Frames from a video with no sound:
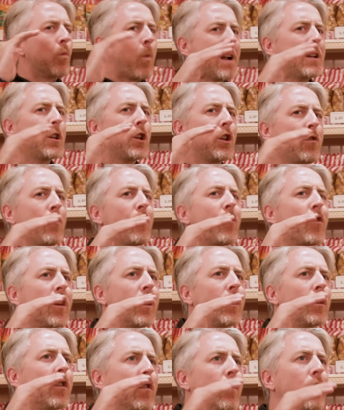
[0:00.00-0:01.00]
When do you
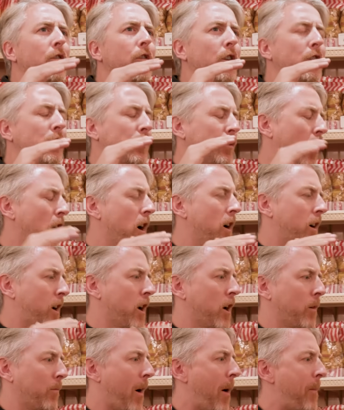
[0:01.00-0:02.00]
think you first saw a
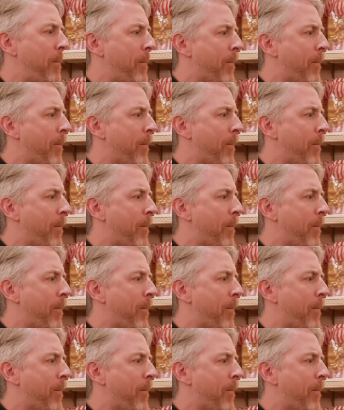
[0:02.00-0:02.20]
cake pop?